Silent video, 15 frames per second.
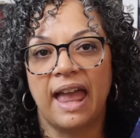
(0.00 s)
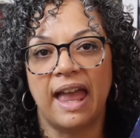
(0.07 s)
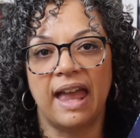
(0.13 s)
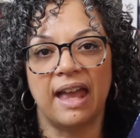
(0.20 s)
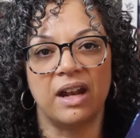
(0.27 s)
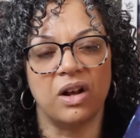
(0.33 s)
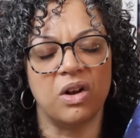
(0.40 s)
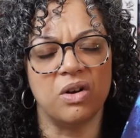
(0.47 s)

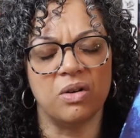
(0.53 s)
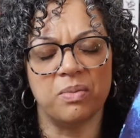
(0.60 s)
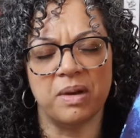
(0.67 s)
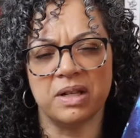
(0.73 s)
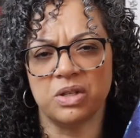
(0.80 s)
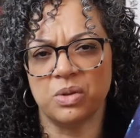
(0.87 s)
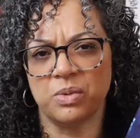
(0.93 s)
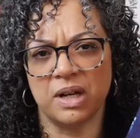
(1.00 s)
and a whole
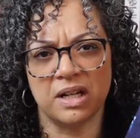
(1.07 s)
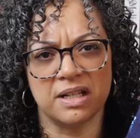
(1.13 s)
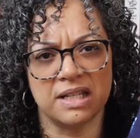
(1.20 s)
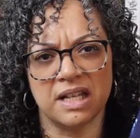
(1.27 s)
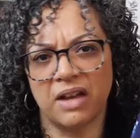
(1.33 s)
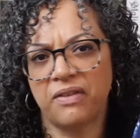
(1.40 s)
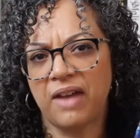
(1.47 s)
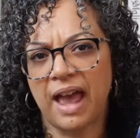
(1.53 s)
bunch of weird
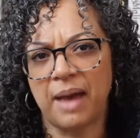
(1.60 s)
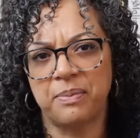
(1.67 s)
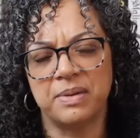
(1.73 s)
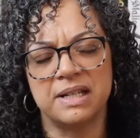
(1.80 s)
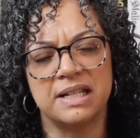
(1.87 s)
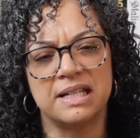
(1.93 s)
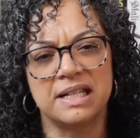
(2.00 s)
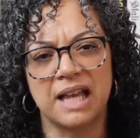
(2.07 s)
stuff
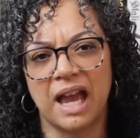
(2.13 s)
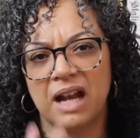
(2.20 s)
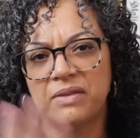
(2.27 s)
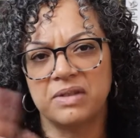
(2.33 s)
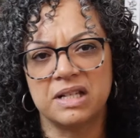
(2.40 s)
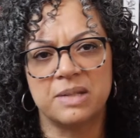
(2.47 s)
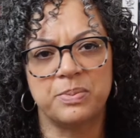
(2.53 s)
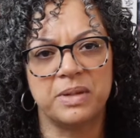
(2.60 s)
happened. It's kind
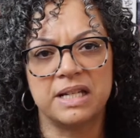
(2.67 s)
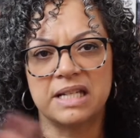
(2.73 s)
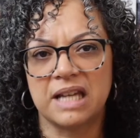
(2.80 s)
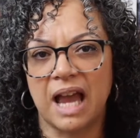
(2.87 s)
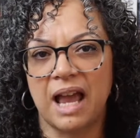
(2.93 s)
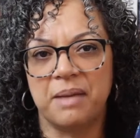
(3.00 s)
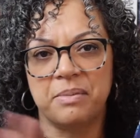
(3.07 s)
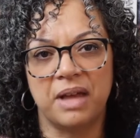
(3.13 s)
of a split
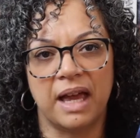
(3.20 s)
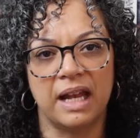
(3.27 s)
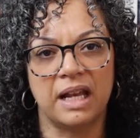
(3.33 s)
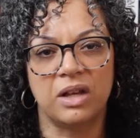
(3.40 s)
timeline.